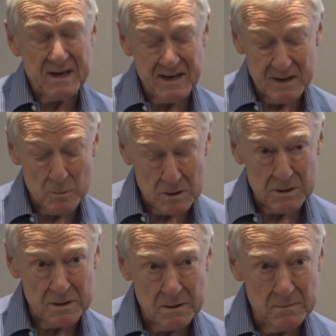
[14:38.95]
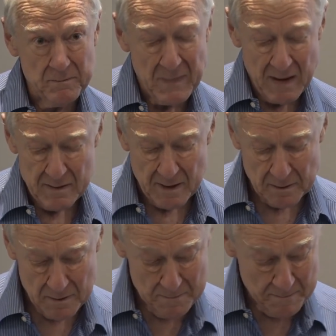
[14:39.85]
said it will do. Thank you.